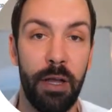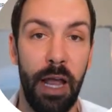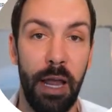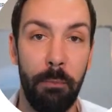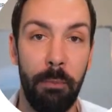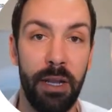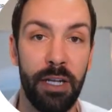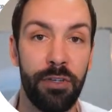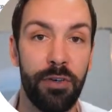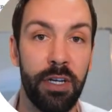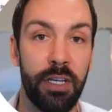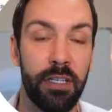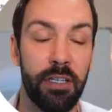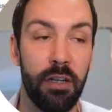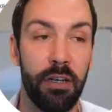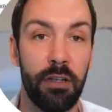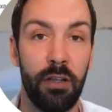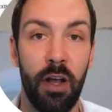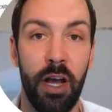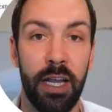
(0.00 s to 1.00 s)
metrics
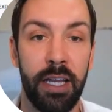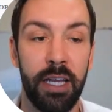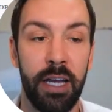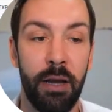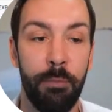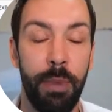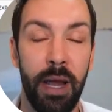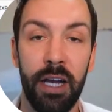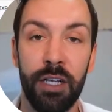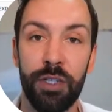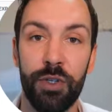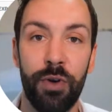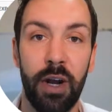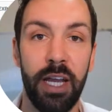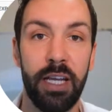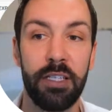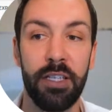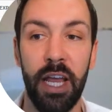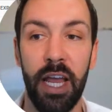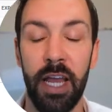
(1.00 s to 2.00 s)
like bounce
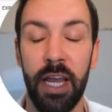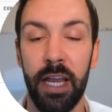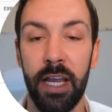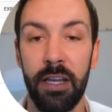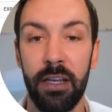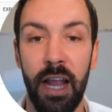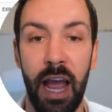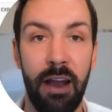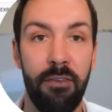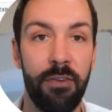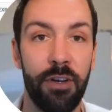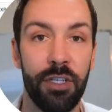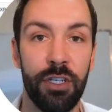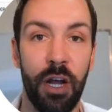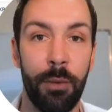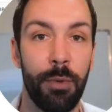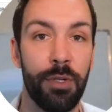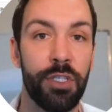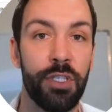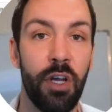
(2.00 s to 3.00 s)
rates and average
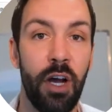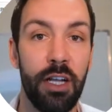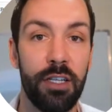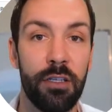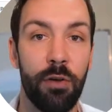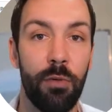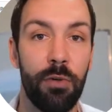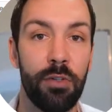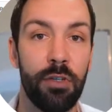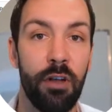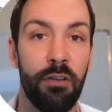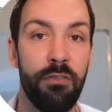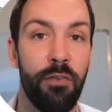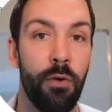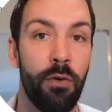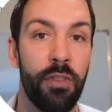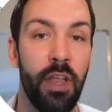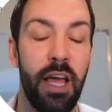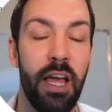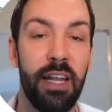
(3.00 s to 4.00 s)
time on site, so on and so
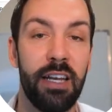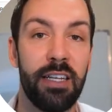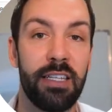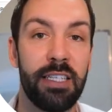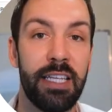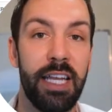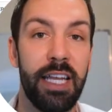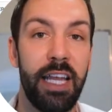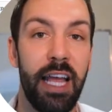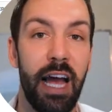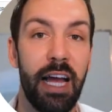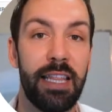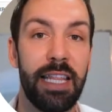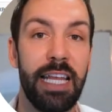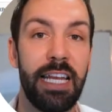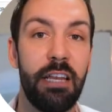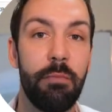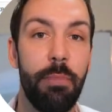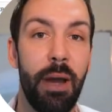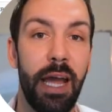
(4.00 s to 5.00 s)
forth, to see are
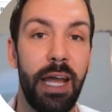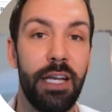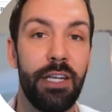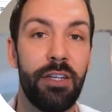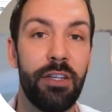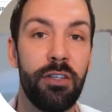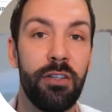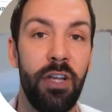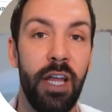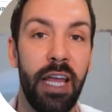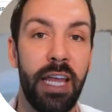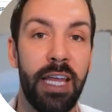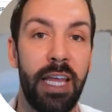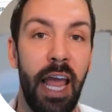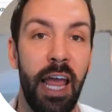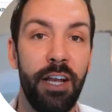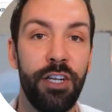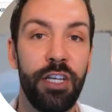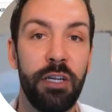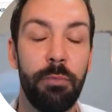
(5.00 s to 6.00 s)
landing pages
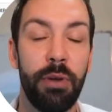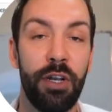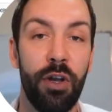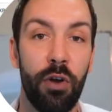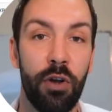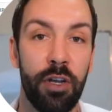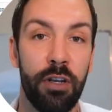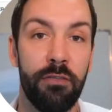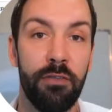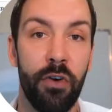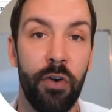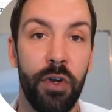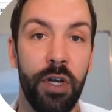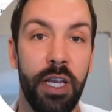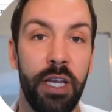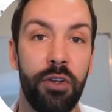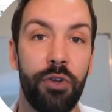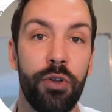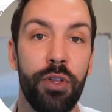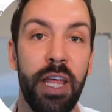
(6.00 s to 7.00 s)
engaging but not
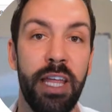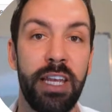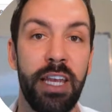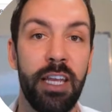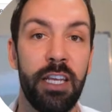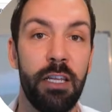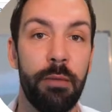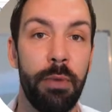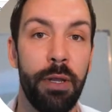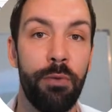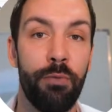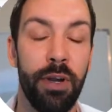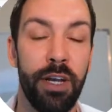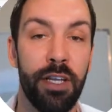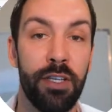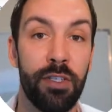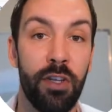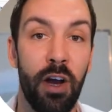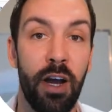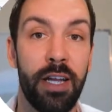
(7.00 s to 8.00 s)
converting? Do they need to be
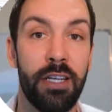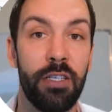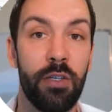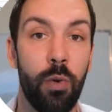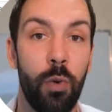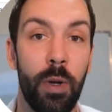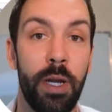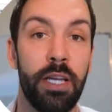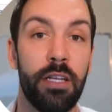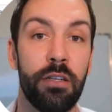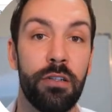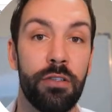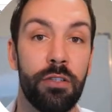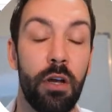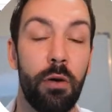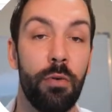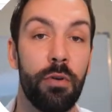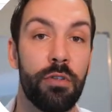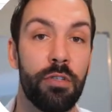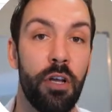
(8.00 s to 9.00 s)
redesigned, tweaked, and
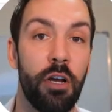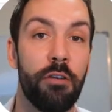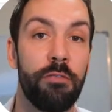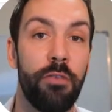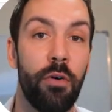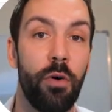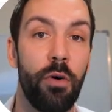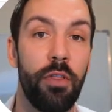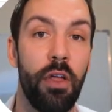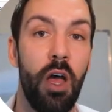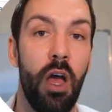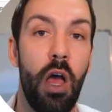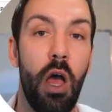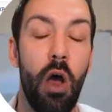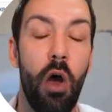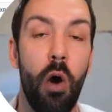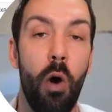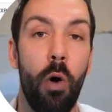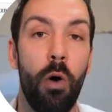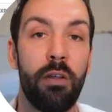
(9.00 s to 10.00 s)
so on and so forth?
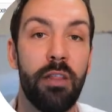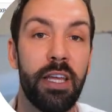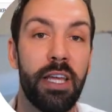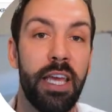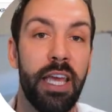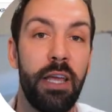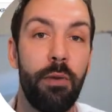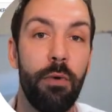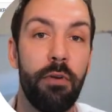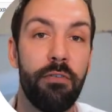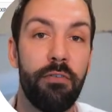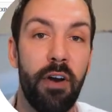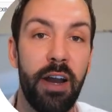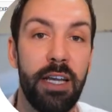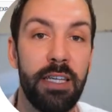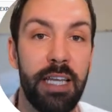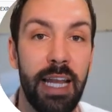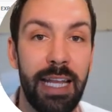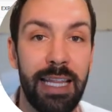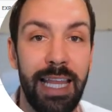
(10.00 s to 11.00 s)
Or the keyword
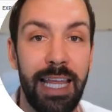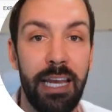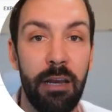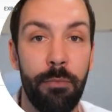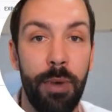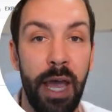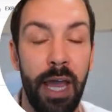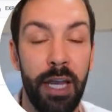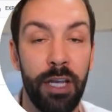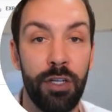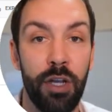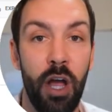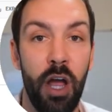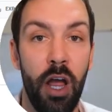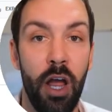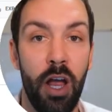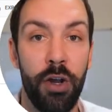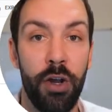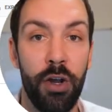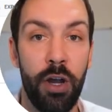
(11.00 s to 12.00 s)
phrase and landing page
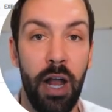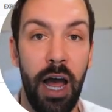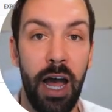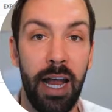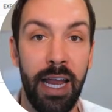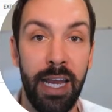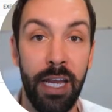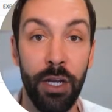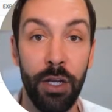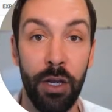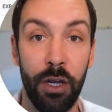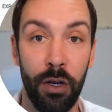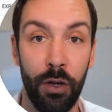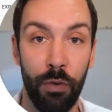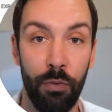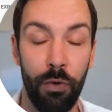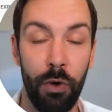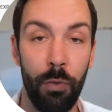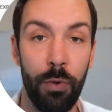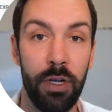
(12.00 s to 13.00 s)

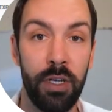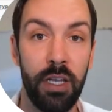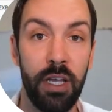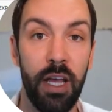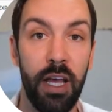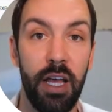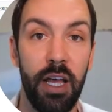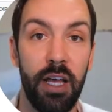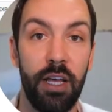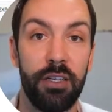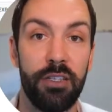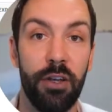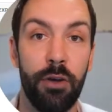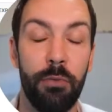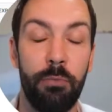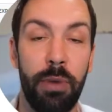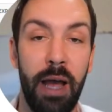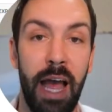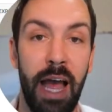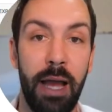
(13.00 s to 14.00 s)
incongruent? So
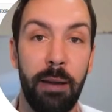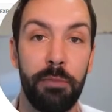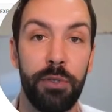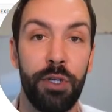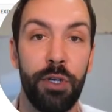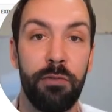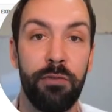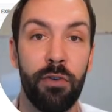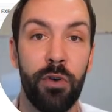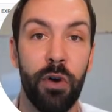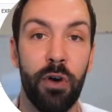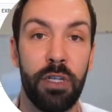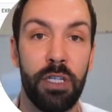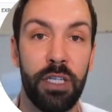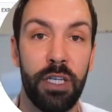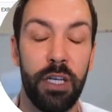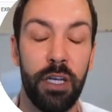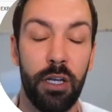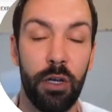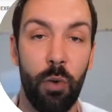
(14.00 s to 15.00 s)
perhaps you've
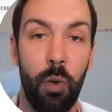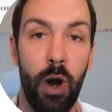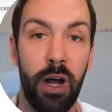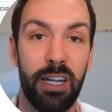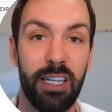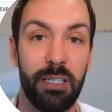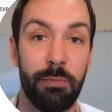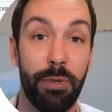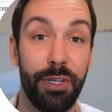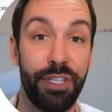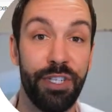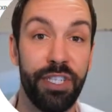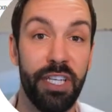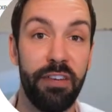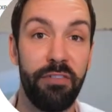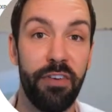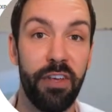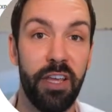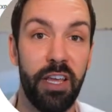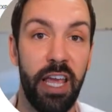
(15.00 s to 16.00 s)
got quite a
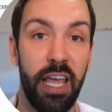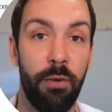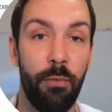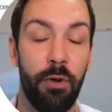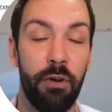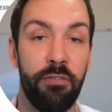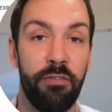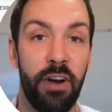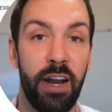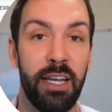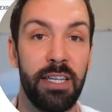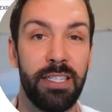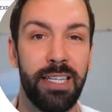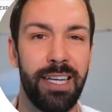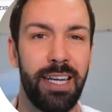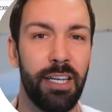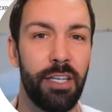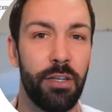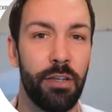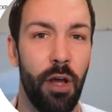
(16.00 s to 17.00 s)
specific keyword phrase
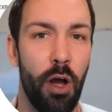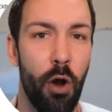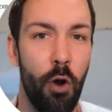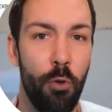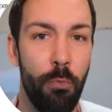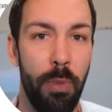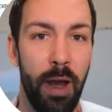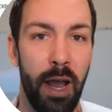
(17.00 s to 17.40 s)
sending to the home